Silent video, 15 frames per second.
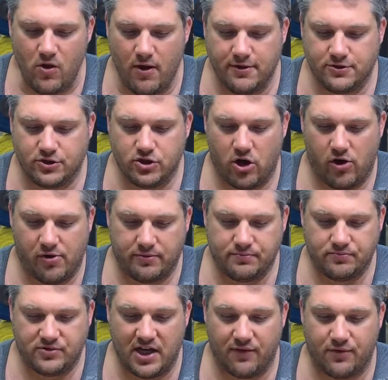So
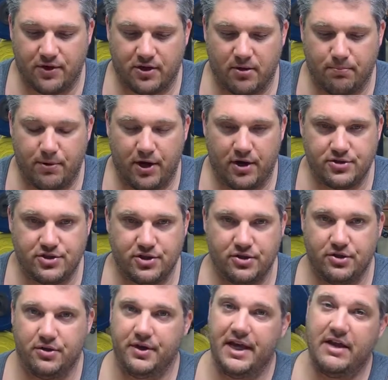definitely compared
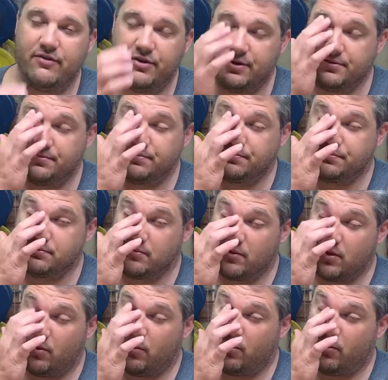to even
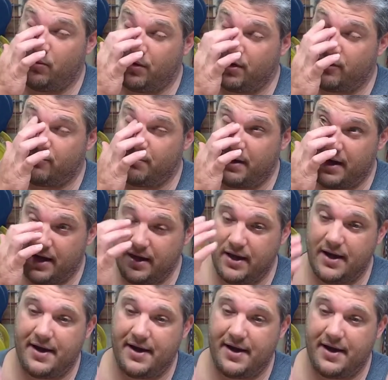one of my,